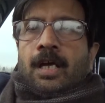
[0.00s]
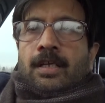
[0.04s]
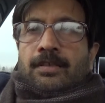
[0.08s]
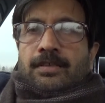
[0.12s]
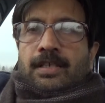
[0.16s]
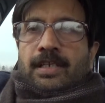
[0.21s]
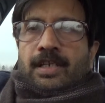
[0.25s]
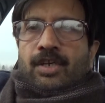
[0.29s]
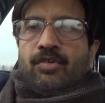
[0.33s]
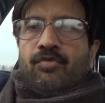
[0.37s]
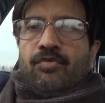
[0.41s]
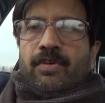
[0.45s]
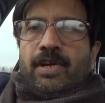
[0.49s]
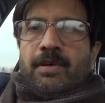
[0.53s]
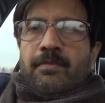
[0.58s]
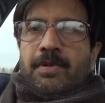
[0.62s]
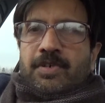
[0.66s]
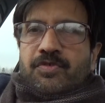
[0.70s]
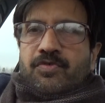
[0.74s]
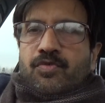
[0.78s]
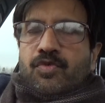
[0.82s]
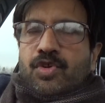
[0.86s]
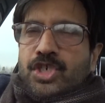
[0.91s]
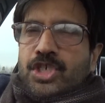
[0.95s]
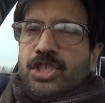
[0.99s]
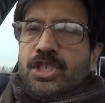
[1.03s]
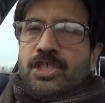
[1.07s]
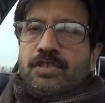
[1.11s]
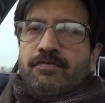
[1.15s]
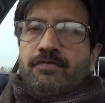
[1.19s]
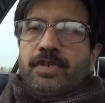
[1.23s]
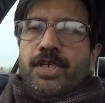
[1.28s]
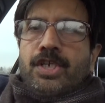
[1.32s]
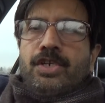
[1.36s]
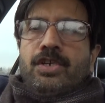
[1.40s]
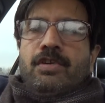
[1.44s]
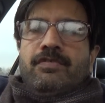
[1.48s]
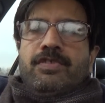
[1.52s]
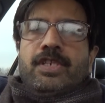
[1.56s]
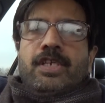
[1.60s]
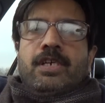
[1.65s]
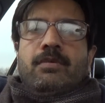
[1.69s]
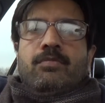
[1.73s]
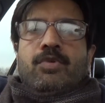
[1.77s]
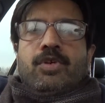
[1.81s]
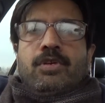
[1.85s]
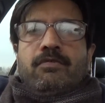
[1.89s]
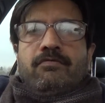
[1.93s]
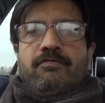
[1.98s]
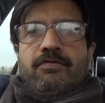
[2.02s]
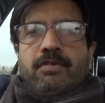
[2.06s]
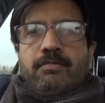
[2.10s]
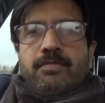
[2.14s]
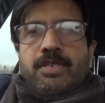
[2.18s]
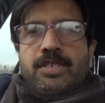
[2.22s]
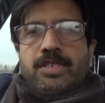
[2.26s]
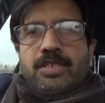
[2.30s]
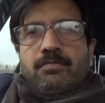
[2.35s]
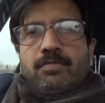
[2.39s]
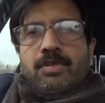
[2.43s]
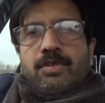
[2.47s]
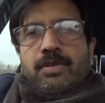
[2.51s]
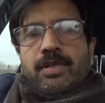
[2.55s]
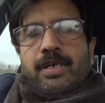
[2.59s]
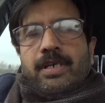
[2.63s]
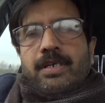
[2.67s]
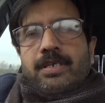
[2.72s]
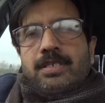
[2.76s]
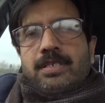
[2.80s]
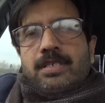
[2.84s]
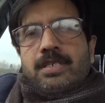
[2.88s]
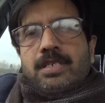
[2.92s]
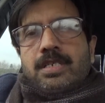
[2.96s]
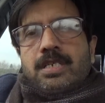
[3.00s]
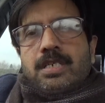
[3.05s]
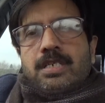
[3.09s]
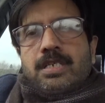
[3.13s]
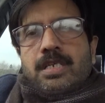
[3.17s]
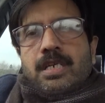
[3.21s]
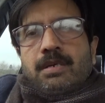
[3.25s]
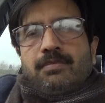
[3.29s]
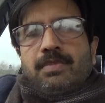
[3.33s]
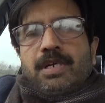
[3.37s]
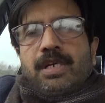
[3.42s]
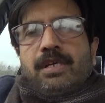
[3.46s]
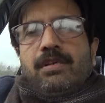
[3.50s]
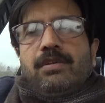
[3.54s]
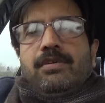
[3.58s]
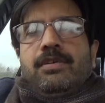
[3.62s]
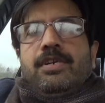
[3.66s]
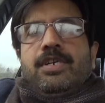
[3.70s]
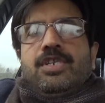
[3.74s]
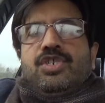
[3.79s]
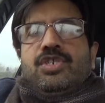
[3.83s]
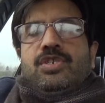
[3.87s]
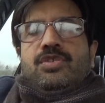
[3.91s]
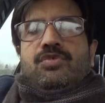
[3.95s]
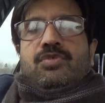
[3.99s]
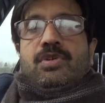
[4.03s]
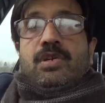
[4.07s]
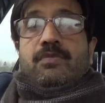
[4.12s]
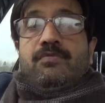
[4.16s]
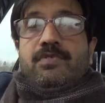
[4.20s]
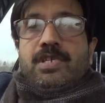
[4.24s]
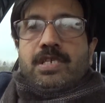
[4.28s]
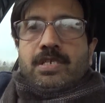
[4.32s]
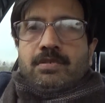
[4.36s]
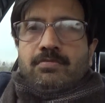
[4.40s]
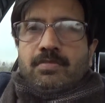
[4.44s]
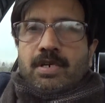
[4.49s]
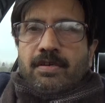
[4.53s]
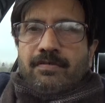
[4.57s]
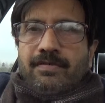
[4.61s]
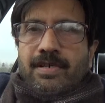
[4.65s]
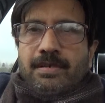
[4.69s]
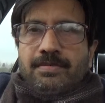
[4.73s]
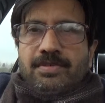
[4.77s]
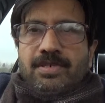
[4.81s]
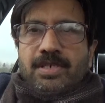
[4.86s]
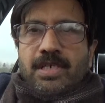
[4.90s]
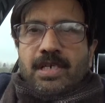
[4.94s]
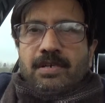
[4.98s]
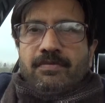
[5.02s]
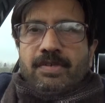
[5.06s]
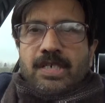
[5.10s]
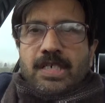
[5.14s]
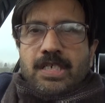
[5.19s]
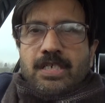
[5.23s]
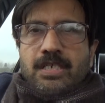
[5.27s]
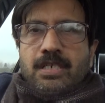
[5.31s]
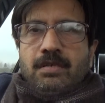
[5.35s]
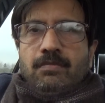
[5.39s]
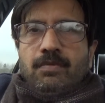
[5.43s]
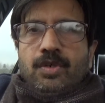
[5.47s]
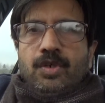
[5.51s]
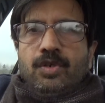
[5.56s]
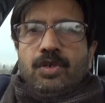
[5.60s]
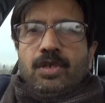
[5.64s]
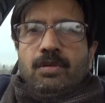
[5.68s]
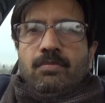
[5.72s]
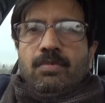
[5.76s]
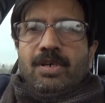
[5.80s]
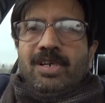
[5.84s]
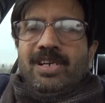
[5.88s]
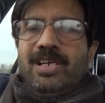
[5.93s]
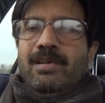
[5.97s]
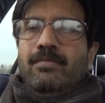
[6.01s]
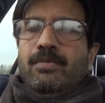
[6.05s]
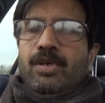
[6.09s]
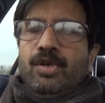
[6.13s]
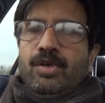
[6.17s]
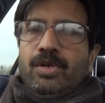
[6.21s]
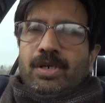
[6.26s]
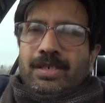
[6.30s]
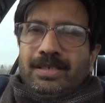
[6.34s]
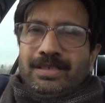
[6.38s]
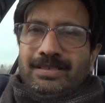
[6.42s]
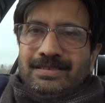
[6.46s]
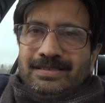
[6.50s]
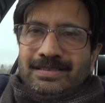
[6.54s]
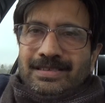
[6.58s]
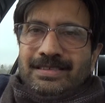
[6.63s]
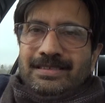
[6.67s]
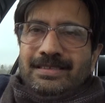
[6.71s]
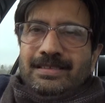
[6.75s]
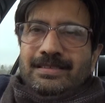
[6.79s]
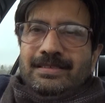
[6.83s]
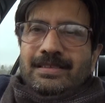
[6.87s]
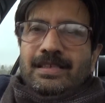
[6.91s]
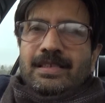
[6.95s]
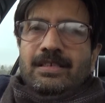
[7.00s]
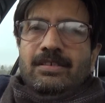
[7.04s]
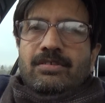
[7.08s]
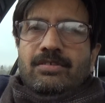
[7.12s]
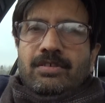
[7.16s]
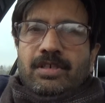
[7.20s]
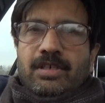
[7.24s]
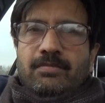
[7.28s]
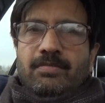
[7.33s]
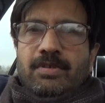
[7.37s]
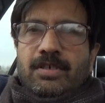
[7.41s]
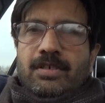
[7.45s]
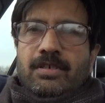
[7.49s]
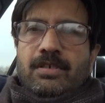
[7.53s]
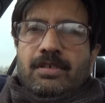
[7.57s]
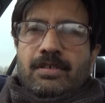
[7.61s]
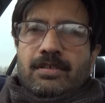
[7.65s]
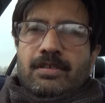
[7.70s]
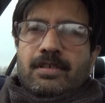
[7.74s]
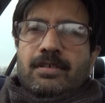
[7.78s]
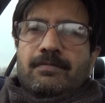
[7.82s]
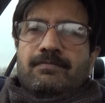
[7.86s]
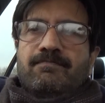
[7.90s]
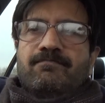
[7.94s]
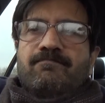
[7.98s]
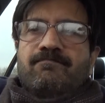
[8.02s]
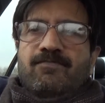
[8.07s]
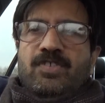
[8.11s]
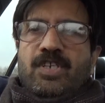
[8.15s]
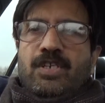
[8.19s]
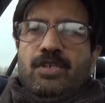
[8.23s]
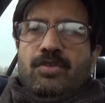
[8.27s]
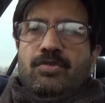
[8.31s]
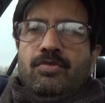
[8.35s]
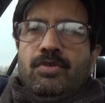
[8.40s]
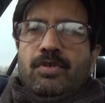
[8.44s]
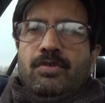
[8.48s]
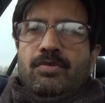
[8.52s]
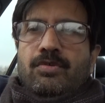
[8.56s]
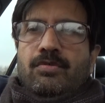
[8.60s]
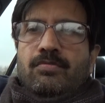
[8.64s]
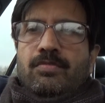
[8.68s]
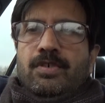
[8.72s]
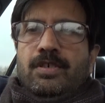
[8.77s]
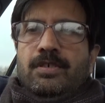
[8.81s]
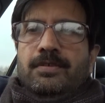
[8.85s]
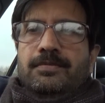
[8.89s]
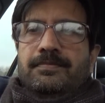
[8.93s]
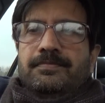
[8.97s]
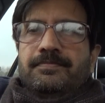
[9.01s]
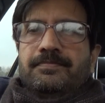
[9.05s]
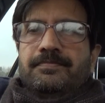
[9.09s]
Thank you very much for watching this video. If you need more information about any disease, any medical condition, you can visit my website which is www.diseasesandtreatment.com. Thank you and goodbye.